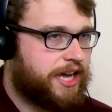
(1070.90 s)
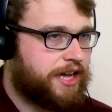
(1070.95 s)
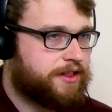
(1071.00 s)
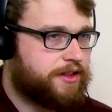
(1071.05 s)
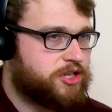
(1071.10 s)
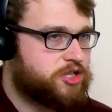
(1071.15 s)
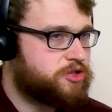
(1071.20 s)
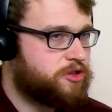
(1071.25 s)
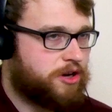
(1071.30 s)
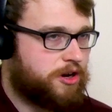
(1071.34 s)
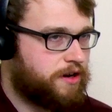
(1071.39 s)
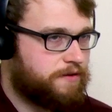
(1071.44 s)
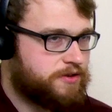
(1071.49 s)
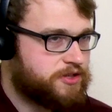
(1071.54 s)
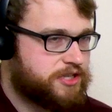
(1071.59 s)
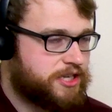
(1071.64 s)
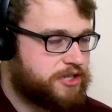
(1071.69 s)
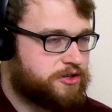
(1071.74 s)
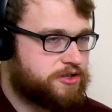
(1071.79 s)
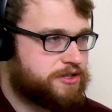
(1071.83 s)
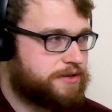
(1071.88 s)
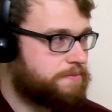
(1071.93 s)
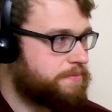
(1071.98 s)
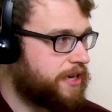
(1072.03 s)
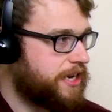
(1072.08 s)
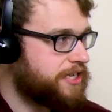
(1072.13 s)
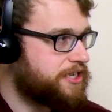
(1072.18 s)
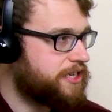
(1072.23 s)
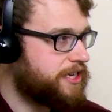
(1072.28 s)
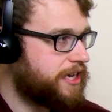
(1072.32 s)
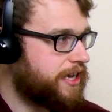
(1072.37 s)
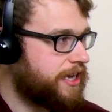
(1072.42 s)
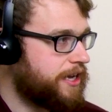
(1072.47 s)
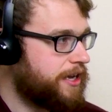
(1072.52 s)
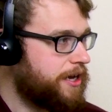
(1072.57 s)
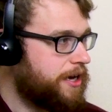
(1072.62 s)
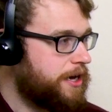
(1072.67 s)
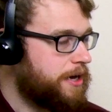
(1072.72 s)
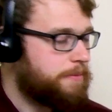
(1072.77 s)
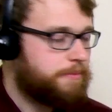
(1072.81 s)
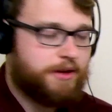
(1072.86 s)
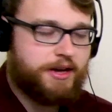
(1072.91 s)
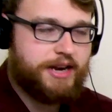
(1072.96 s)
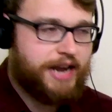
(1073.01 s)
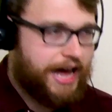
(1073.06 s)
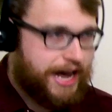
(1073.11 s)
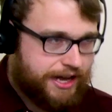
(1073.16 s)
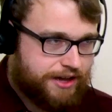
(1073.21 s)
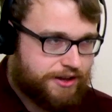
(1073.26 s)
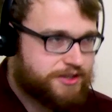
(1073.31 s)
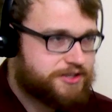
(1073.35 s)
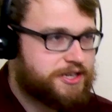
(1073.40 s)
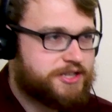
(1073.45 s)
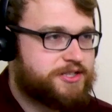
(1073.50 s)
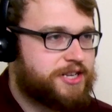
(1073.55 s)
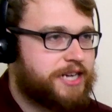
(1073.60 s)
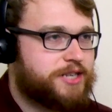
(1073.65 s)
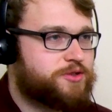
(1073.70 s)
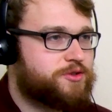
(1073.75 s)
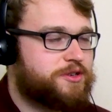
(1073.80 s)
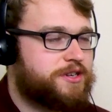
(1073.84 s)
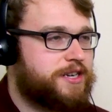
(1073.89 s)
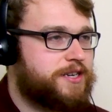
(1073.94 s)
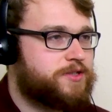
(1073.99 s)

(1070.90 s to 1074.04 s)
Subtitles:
English, not obviously just in PTE, but in IELTS, etc.